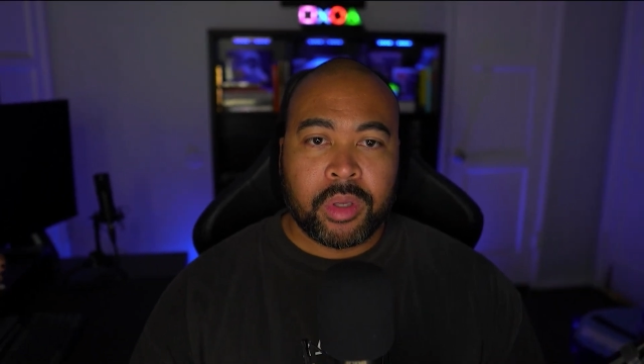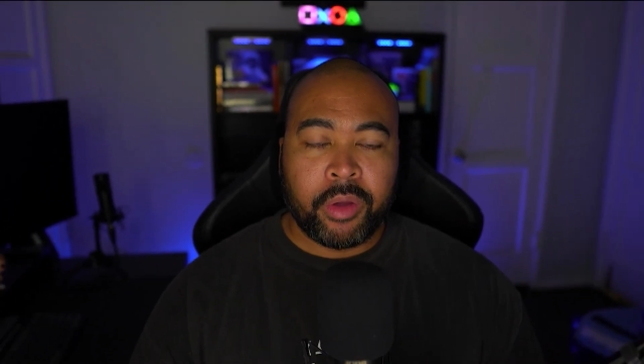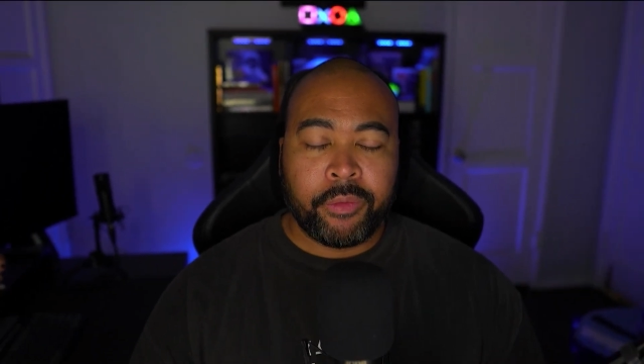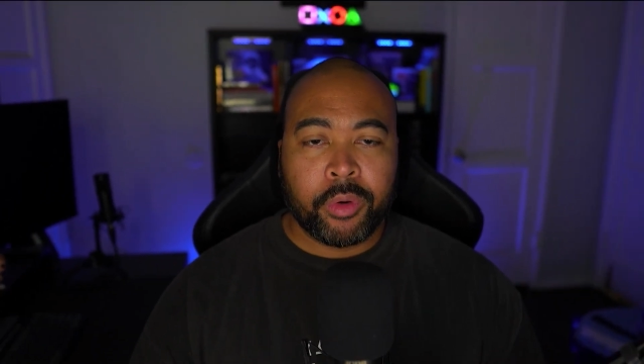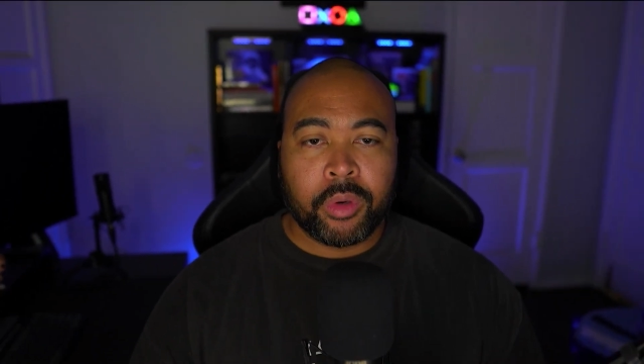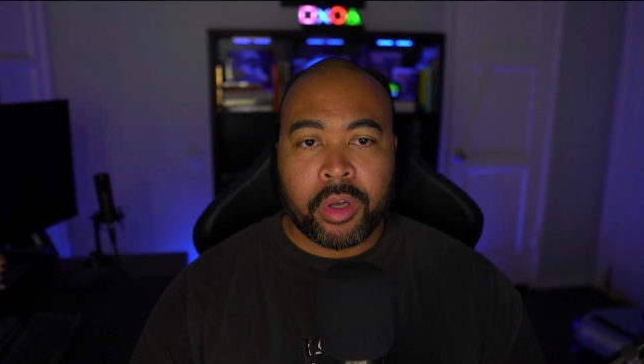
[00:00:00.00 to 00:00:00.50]

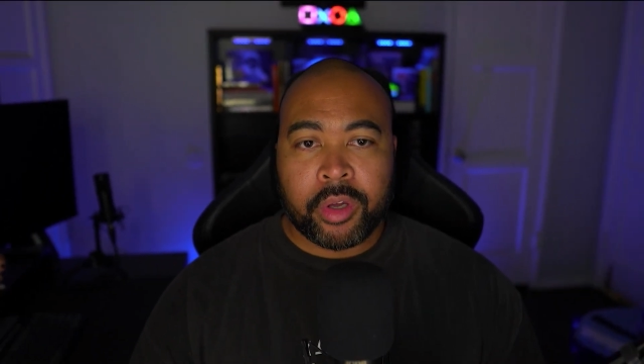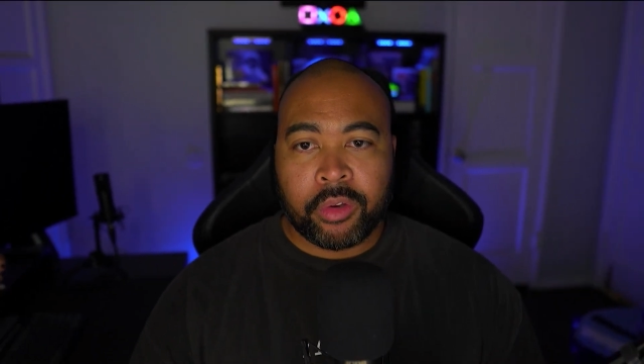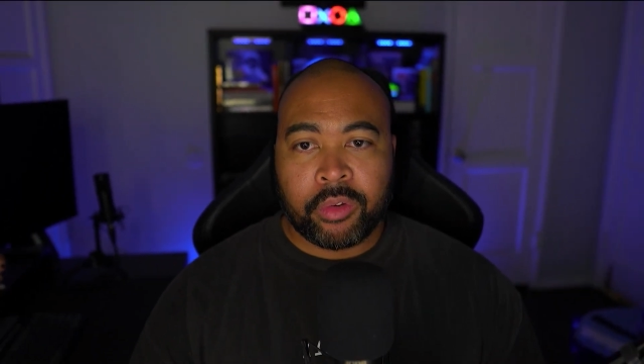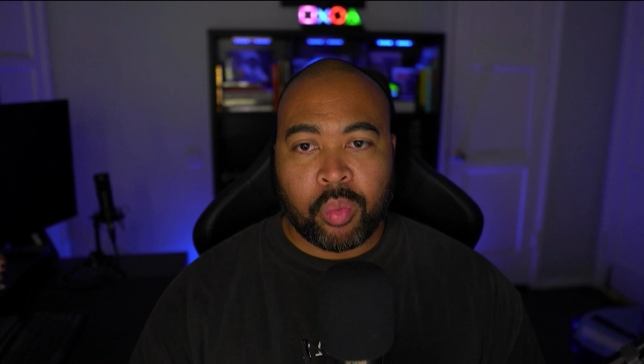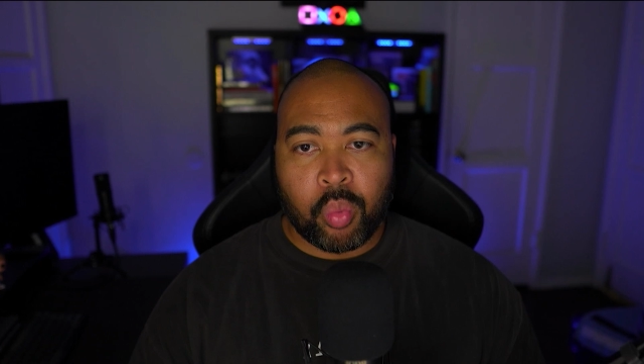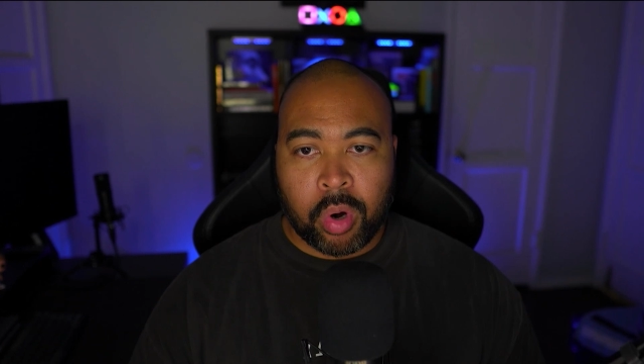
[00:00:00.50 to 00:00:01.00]
If you're
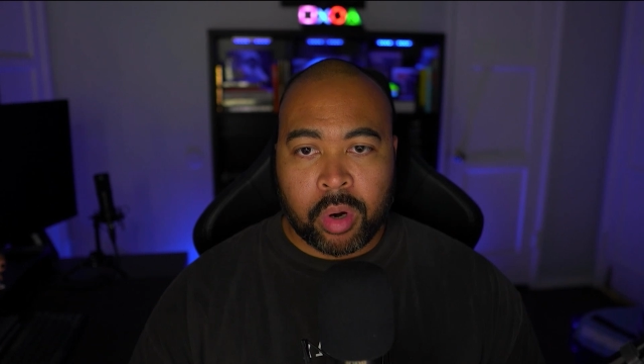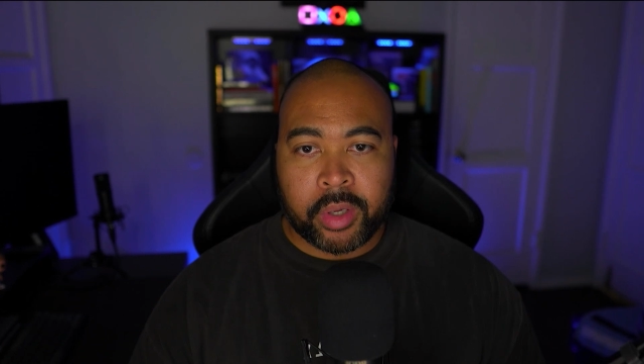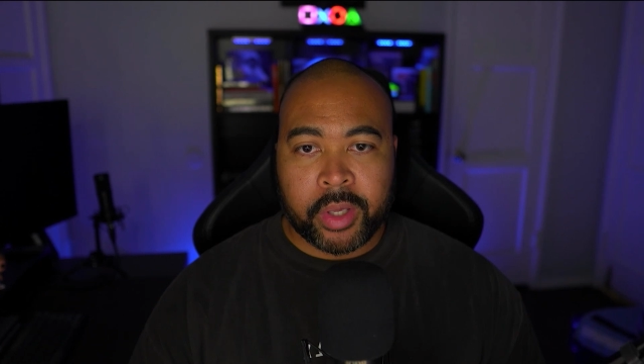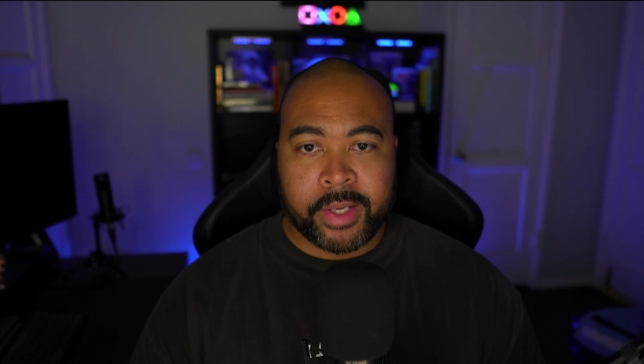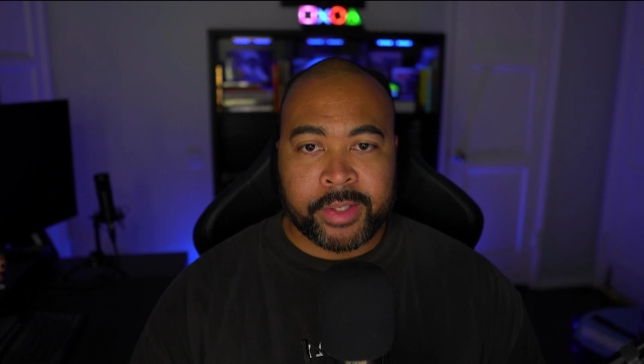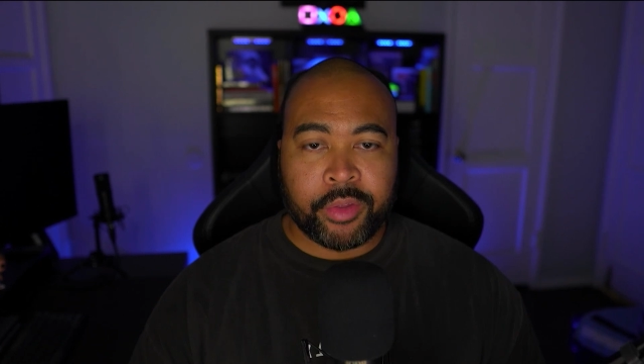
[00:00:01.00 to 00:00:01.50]
looking to
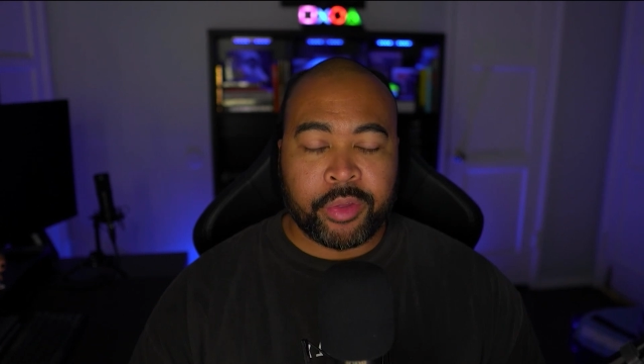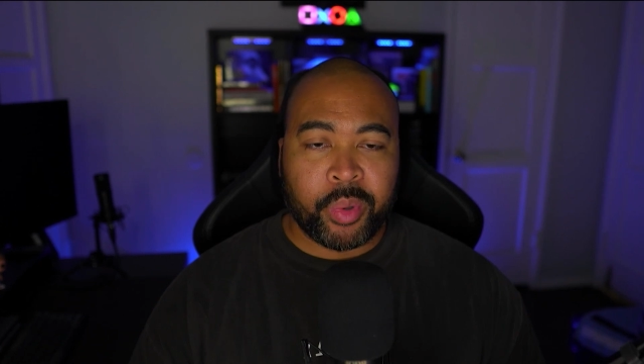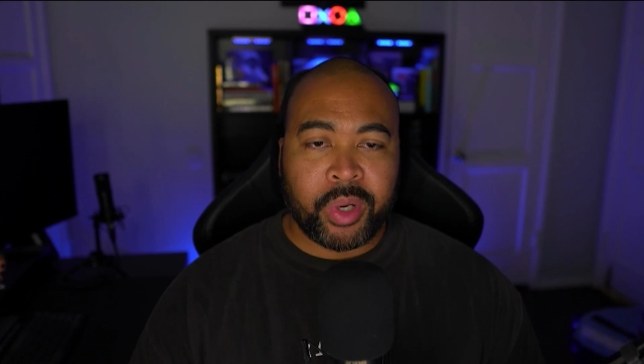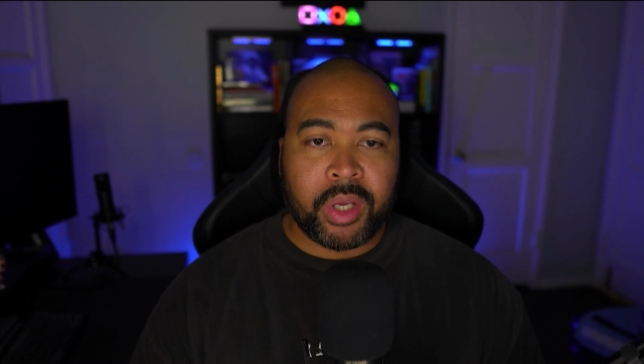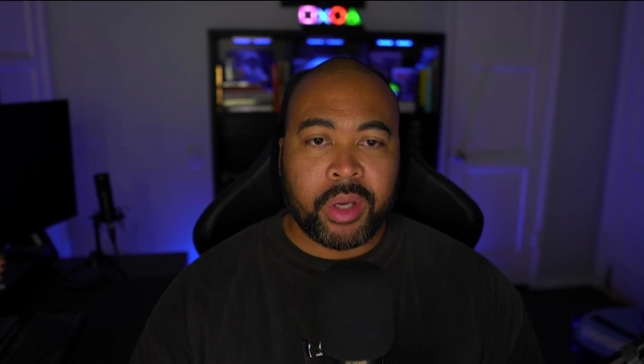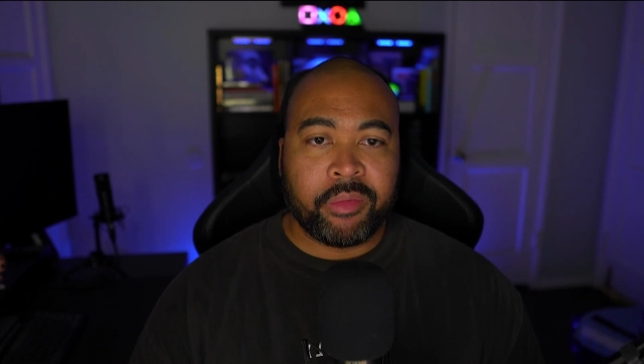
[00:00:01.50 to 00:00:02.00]
work as a
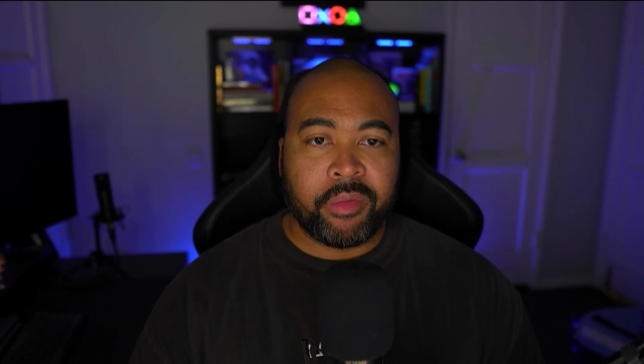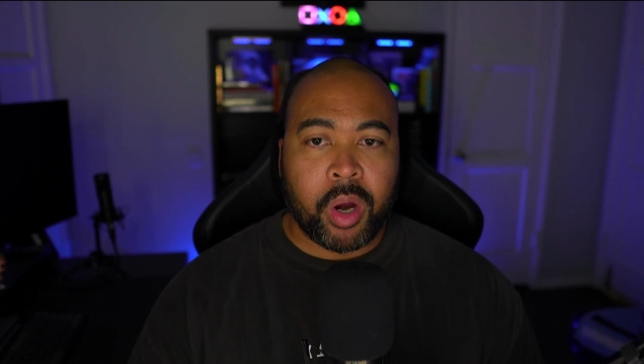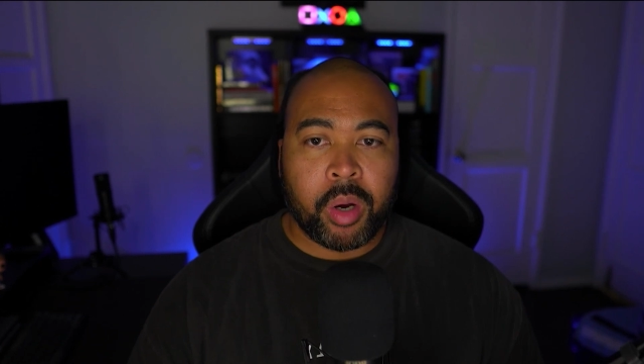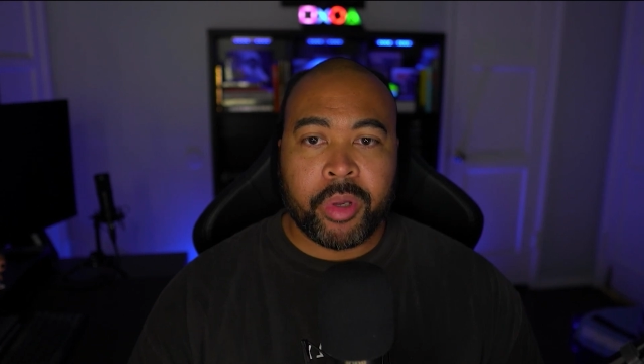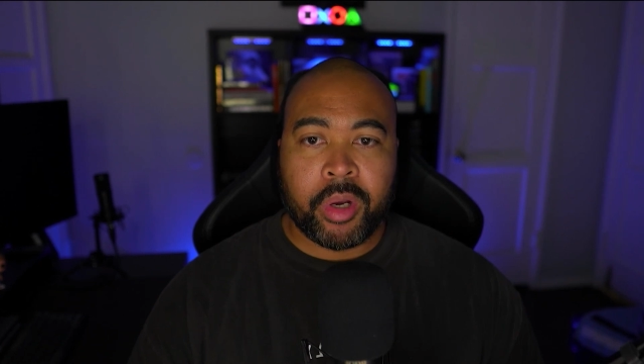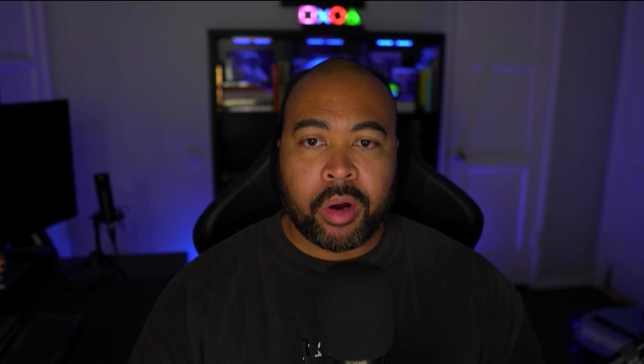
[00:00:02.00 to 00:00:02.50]
3D
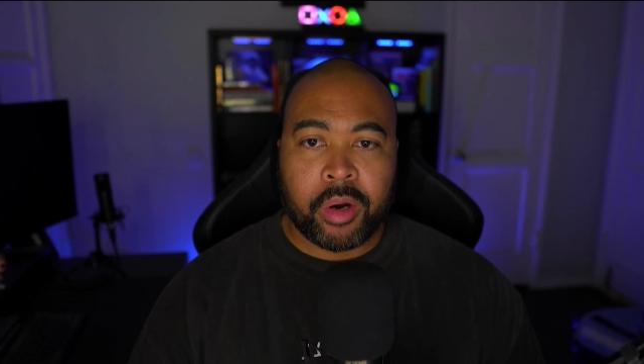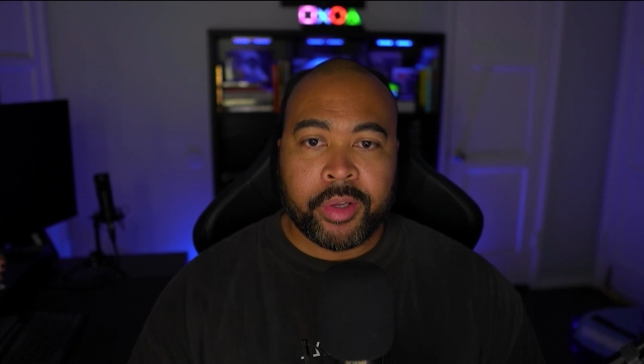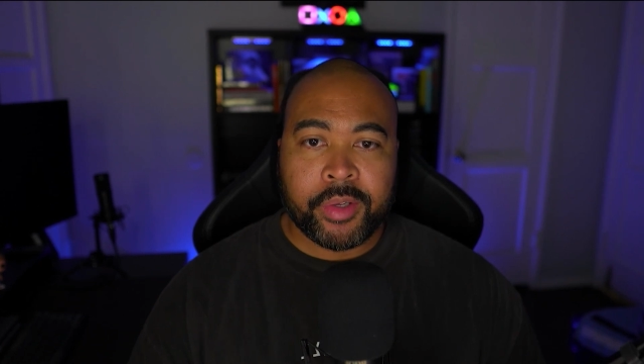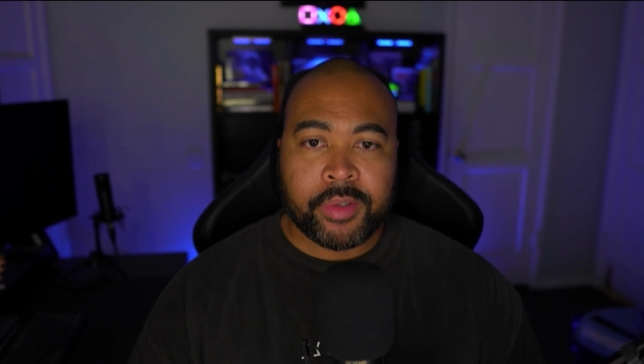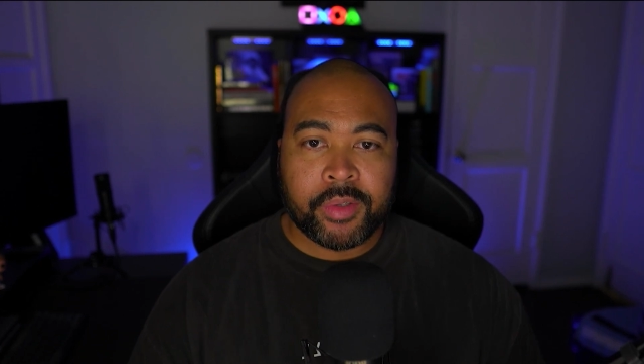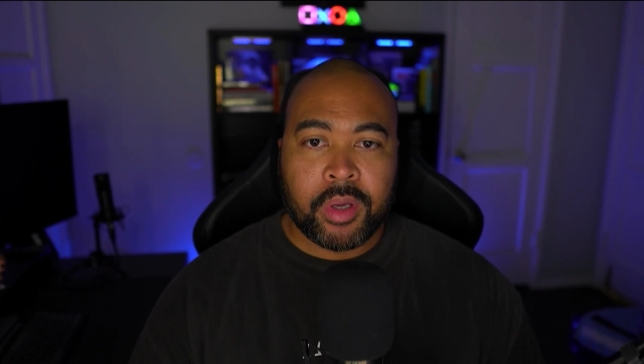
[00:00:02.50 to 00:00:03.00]
environment
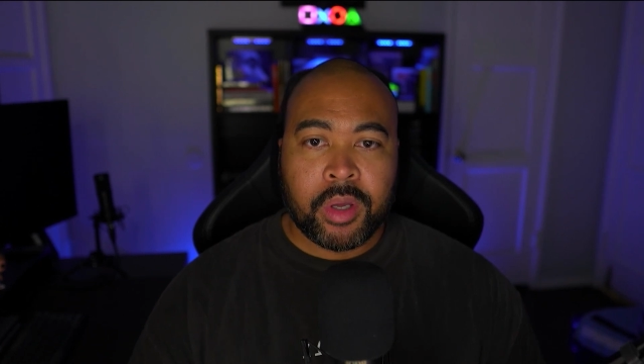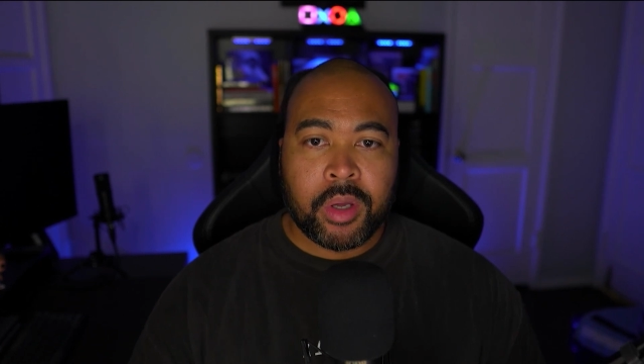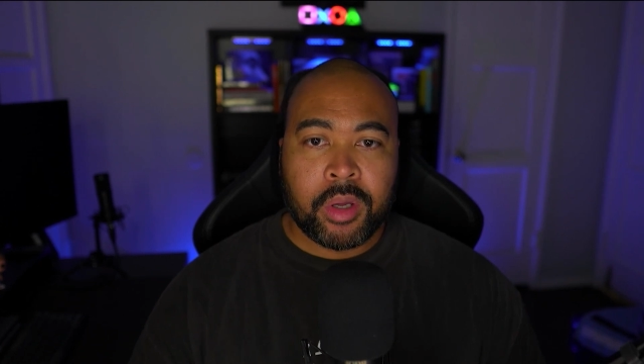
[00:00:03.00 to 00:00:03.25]
artist,